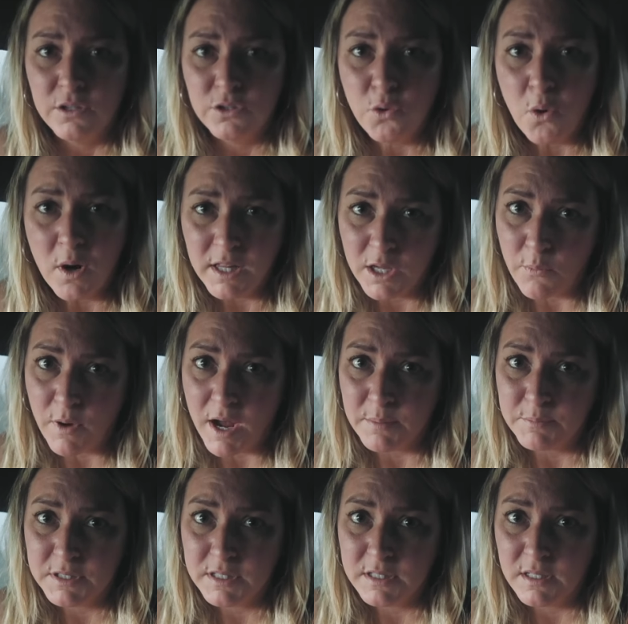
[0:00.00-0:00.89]
toilet
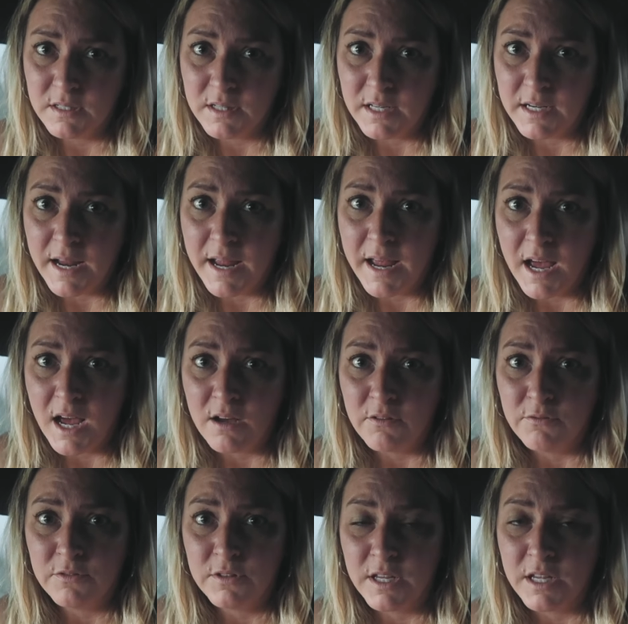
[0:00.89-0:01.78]
wipes that I
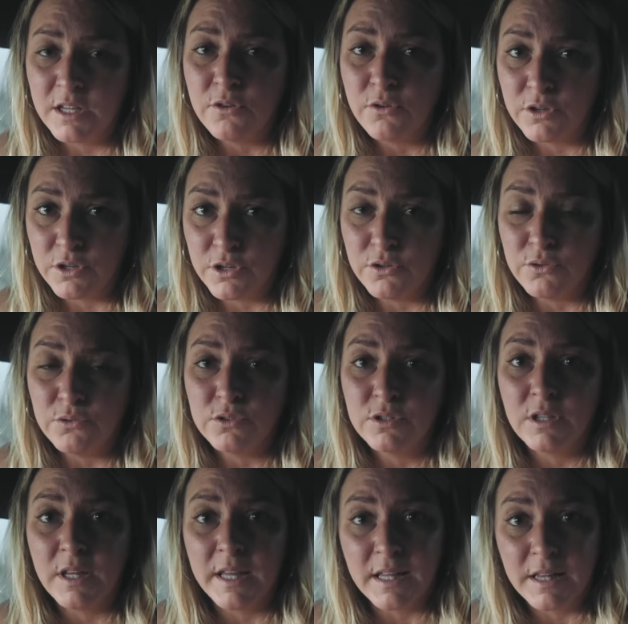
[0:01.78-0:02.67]
have that you could
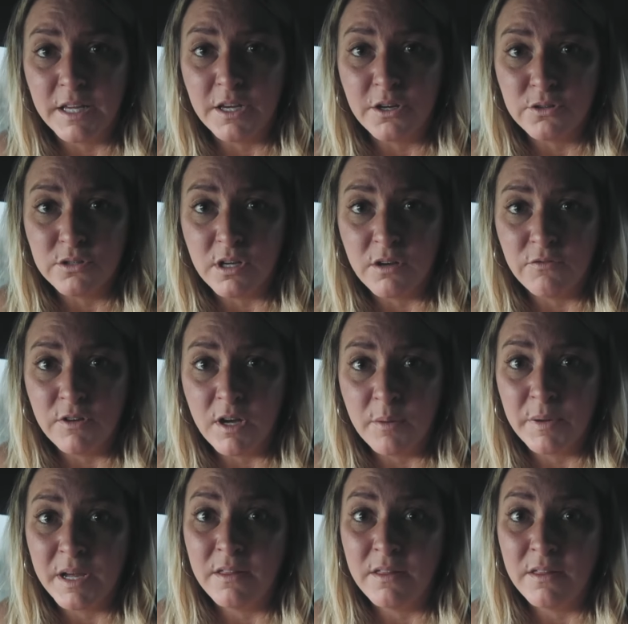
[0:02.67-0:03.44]
use to like clean yourself up.